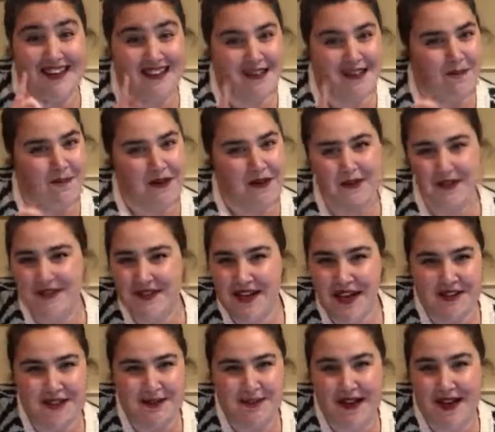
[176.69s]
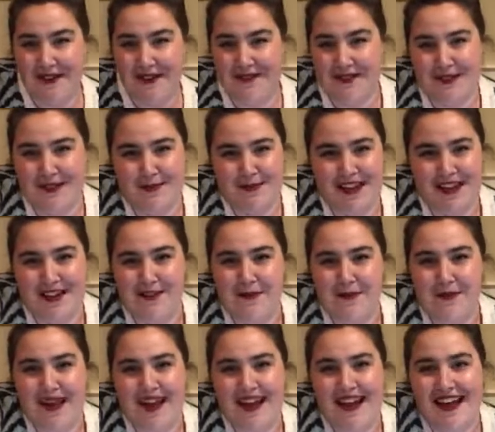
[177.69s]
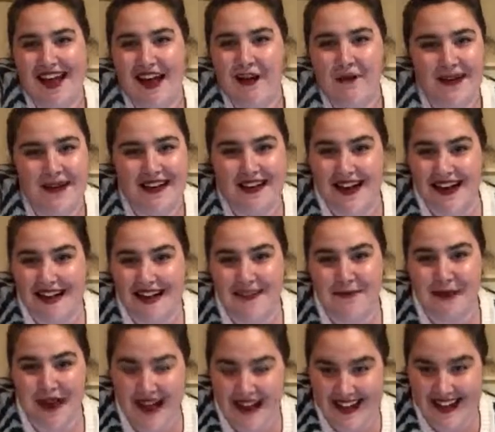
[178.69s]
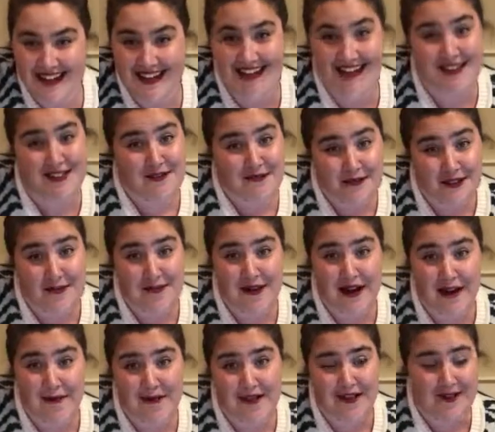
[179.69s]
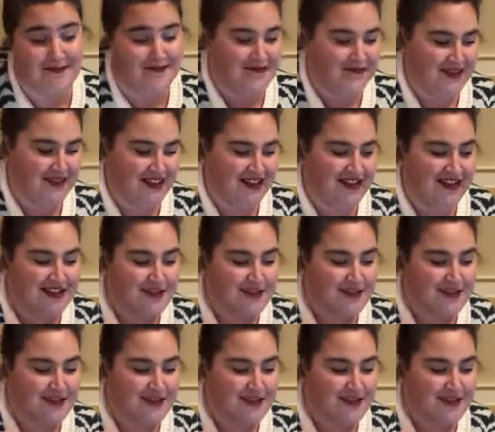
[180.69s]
It's something we've talked about. If it's millennial pink, how am I not going to buy it? It's a real problem. It's